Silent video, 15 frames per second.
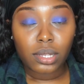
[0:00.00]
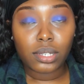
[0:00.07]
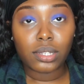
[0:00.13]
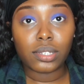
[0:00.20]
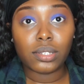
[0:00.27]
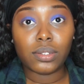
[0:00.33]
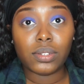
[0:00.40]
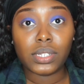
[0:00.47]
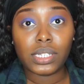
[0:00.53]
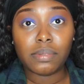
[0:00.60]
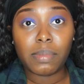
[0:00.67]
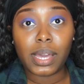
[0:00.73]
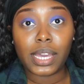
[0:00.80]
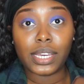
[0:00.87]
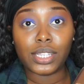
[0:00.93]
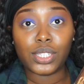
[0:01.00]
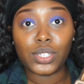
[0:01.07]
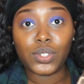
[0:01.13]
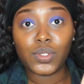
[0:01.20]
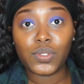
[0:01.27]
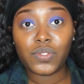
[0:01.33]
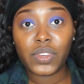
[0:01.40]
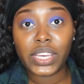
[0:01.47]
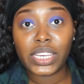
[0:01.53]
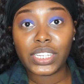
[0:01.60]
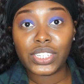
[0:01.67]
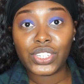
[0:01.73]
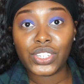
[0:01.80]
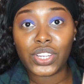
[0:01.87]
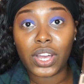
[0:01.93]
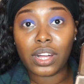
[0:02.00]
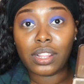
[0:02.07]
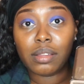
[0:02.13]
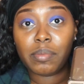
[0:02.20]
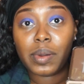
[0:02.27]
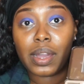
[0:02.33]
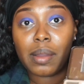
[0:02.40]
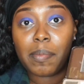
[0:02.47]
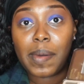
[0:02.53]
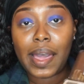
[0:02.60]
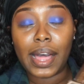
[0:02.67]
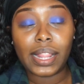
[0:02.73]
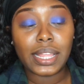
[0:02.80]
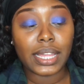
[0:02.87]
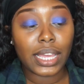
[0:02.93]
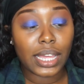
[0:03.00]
use my Too Faced Chocolate Bar palette,